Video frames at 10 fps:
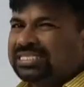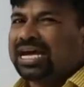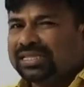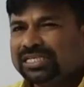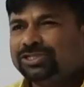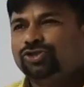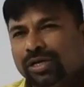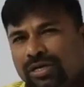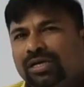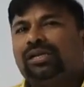these are the
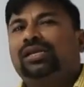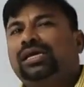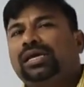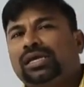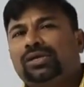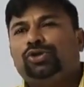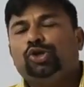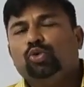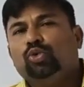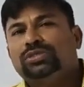generally
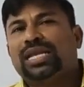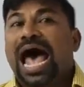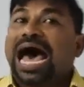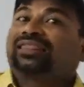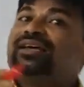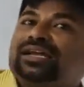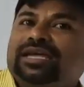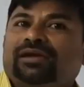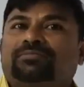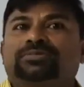used other
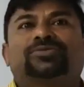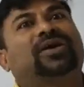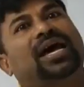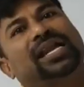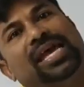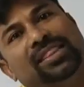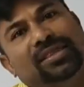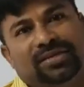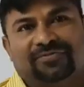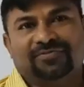names for our
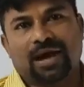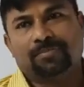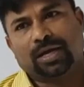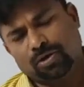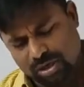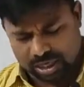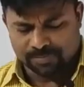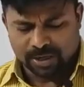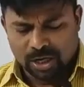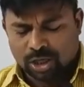nth term formula.
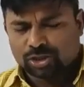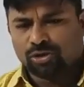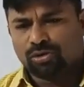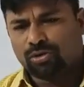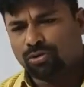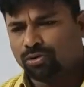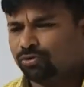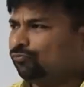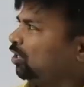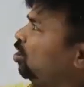Okay,
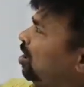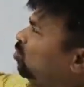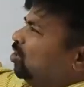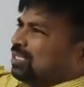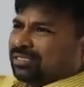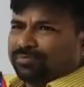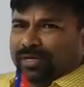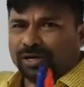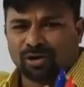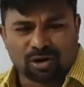so we got what is the
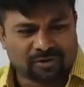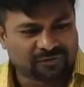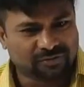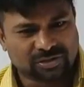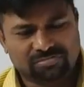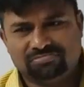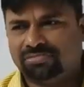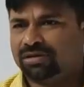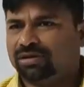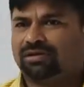meaning of
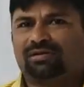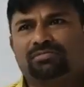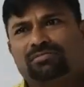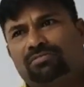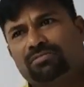the